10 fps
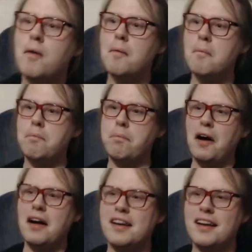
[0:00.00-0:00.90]
but
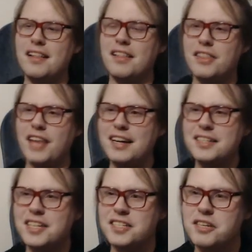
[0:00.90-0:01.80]
that
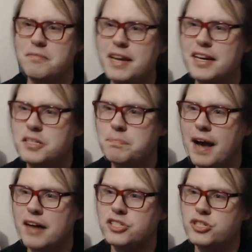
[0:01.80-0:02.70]
doesn't mean it's bad
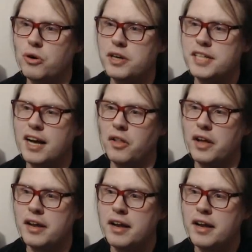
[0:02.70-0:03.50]
storytelling.